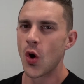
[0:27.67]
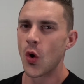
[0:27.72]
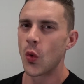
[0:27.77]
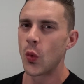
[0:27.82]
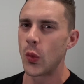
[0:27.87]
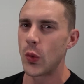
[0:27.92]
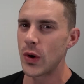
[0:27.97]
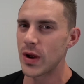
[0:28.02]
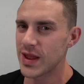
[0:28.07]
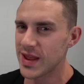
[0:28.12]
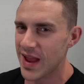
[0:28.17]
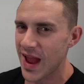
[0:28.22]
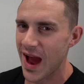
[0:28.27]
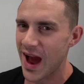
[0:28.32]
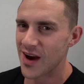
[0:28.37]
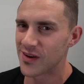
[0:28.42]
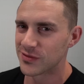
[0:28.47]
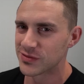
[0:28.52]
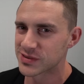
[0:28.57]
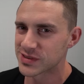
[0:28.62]
we
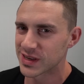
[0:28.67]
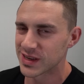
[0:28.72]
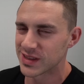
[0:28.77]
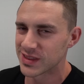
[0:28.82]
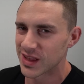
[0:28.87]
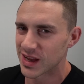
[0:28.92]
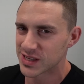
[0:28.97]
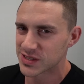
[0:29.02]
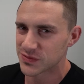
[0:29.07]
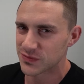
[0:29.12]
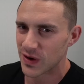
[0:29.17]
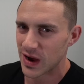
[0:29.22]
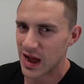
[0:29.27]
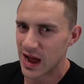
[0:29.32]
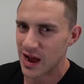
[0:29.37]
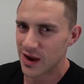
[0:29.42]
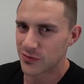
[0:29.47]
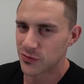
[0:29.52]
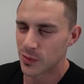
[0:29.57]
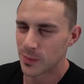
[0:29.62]
have seen thus
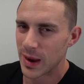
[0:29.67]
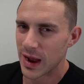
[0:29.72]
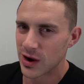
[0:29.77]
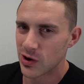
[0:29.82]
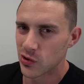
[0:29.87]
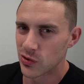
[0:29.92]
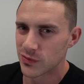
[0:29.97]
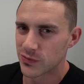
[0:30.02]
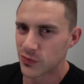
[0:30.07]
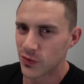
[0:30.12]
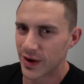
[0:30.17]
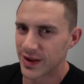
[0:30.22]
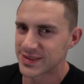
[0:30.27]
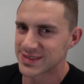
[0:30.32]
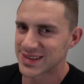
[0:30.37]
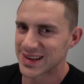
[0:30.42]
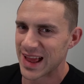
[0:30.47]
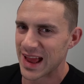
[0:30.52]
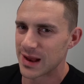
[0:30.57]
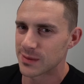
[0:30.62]
far from our good
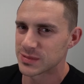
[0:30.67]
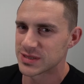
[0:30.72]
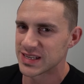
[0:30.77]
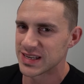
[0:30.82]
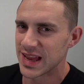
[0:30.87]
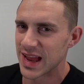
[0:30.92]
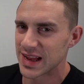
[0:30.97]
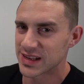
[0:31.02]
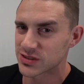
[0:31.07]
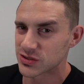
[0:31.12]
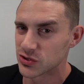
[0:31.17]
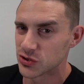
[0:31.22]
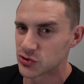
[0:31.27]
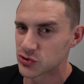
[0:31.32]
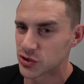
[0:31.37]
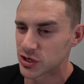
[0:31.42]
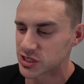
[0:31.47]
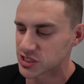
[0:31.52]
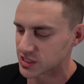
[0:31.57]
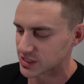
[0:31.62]
friends at MTS
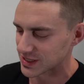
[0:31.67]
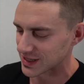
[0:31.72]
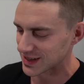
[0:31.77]
Nutrition.